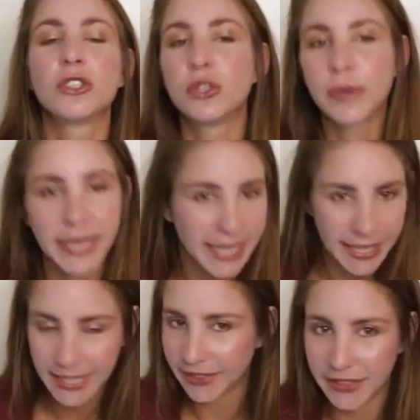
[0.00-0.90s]
doing an
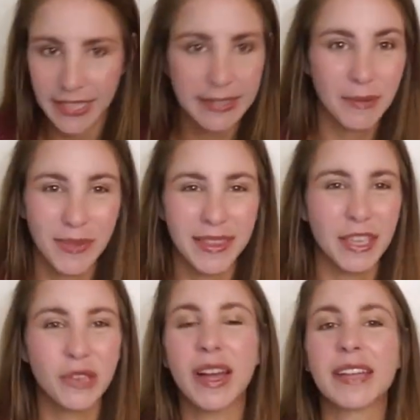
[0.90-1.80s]
activity, something
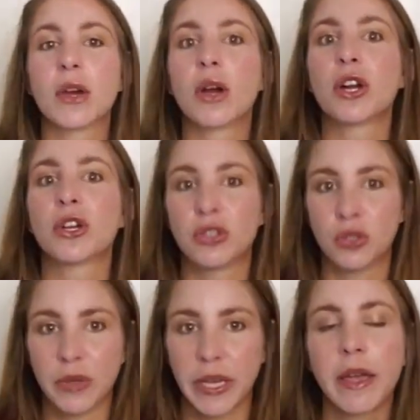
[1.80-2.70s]
that you guys are
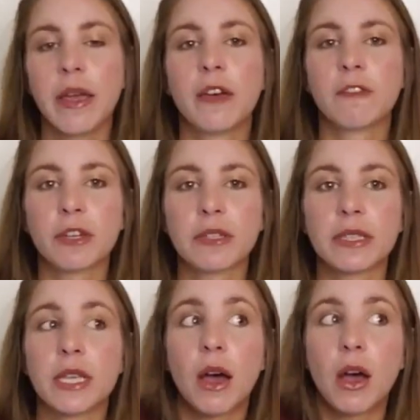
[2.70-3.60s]
doing,
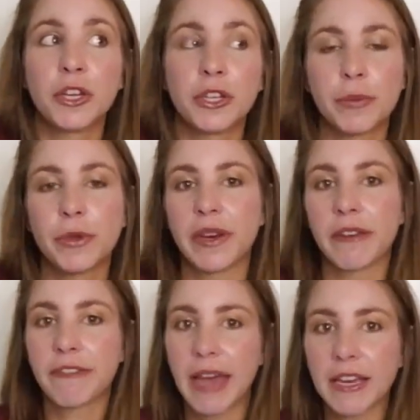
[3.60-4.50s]
versus on your beauty
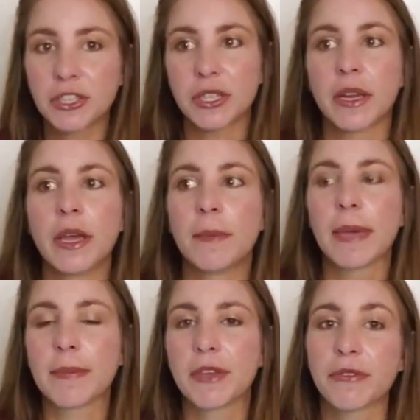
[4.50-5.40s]
and fashion,
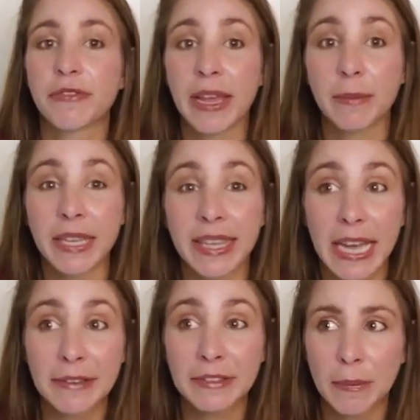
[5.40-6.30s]
maybe your family and
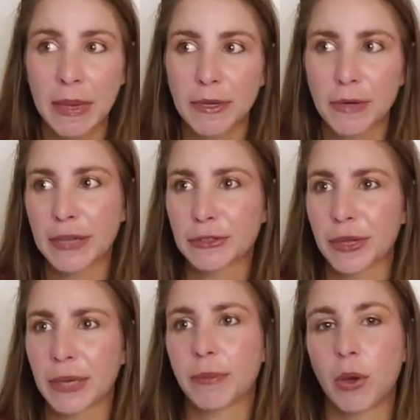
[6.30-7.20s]
lifestyle, maybe you guys are
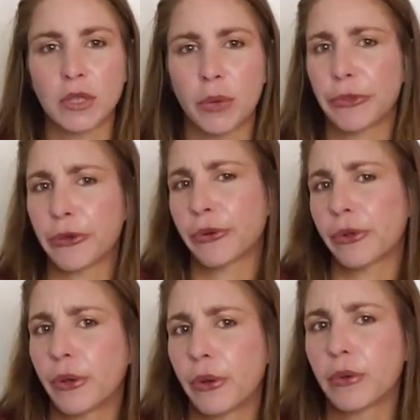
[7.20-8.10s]
like posing with your
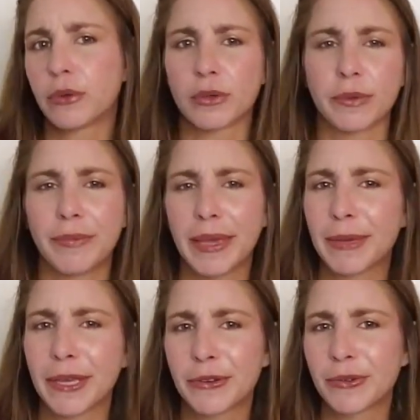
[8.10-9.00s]
clothes, or
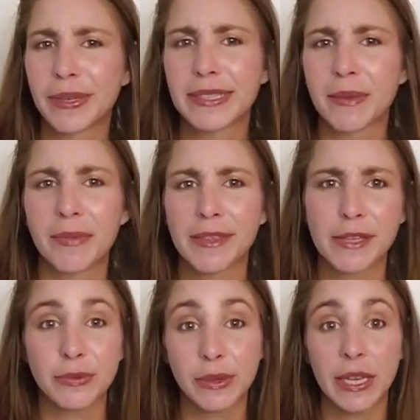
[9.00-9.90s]
maybe you're doing something
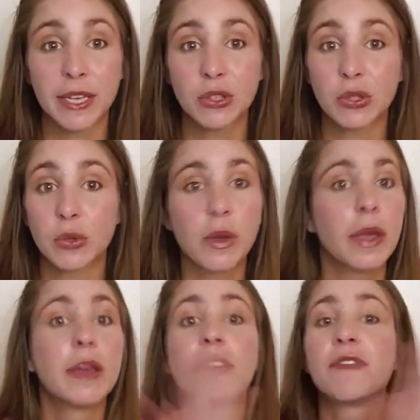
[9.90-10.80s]
that's related to
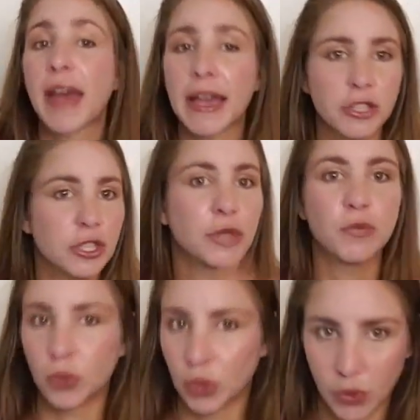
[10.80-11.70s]
fashion
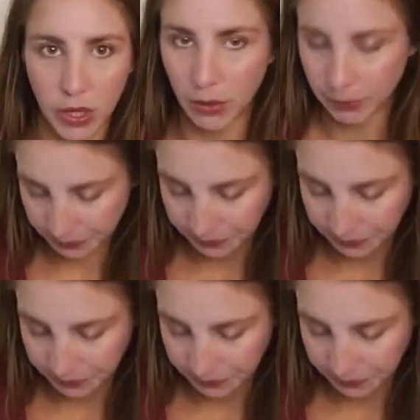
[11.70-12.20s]
and beauty